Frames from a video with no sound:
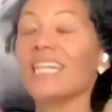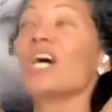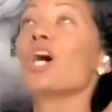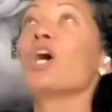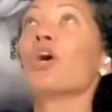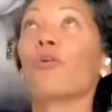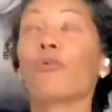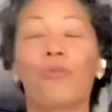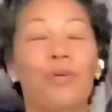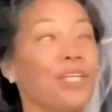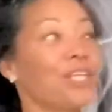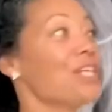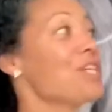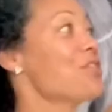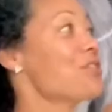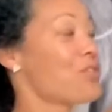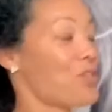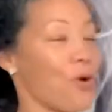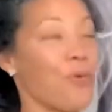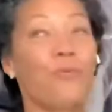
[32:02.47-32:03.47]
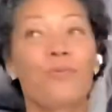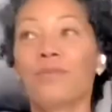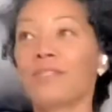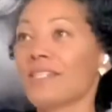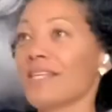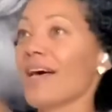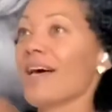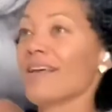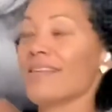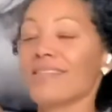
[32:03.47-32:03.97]
really shows
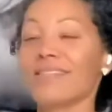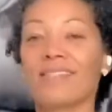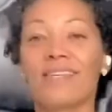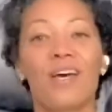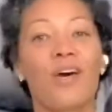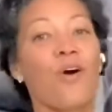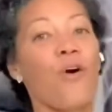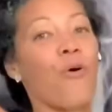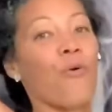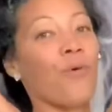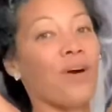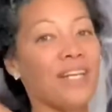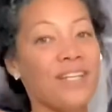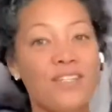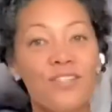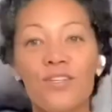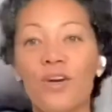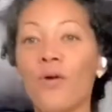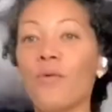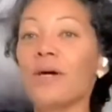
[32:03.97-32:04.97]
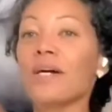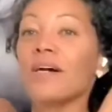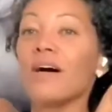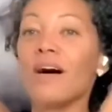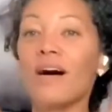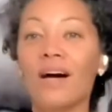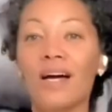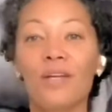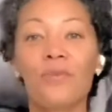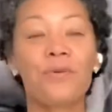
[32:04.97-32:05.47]
us what is going on
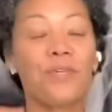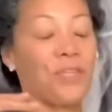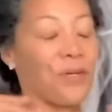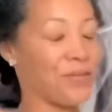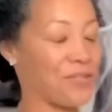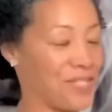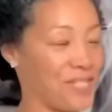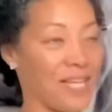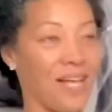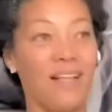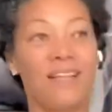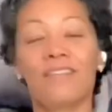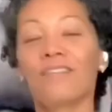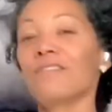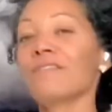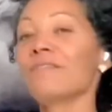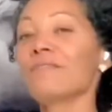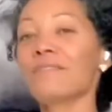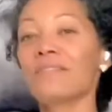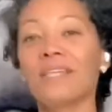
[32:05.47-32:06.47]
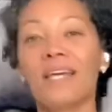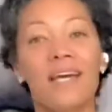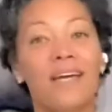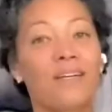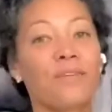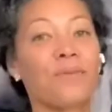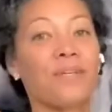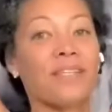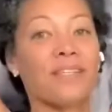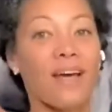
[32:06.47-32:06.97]
with ourselves and with
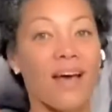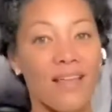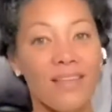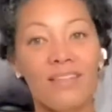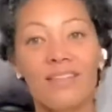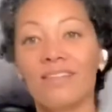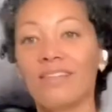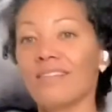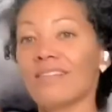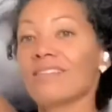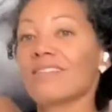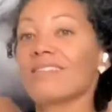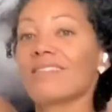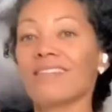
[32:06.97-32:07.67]
others.